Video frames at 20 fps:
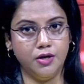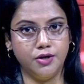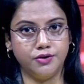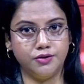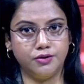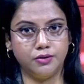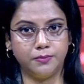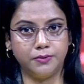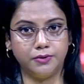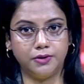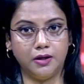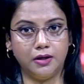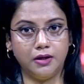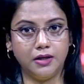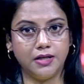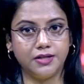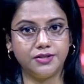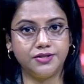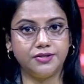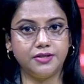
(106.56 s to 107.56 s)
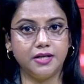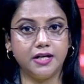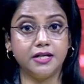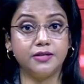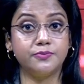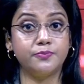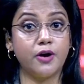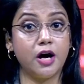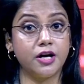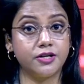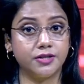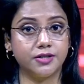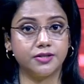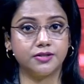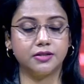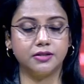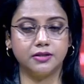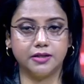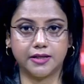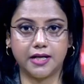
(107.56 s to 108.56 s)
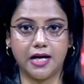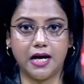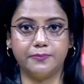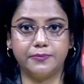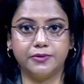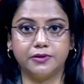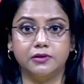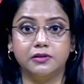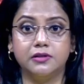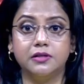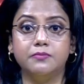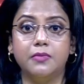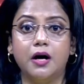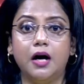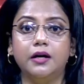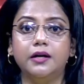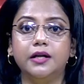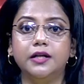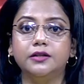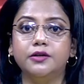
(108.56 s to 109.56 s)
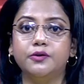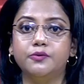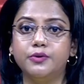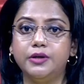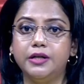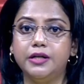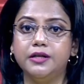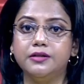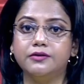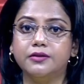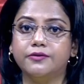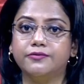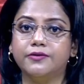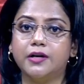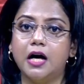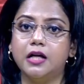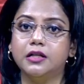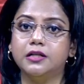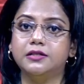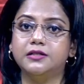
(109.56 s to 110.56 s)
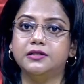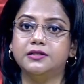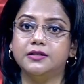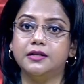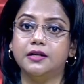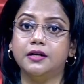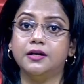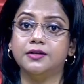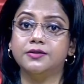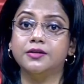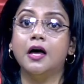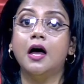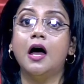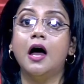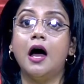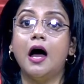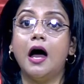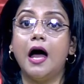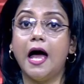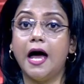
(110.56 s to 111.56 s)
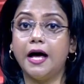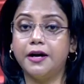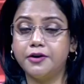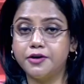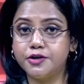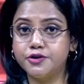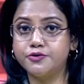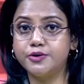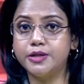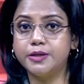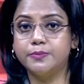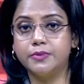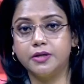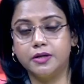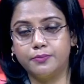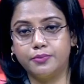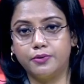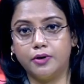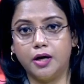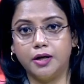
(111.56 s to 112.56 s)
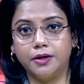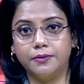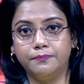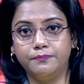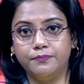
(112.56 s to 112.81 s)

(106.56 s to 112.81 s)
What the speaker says: Jubodal has staged protests in the capital demanding the release of Khaleda and her treatment abroad.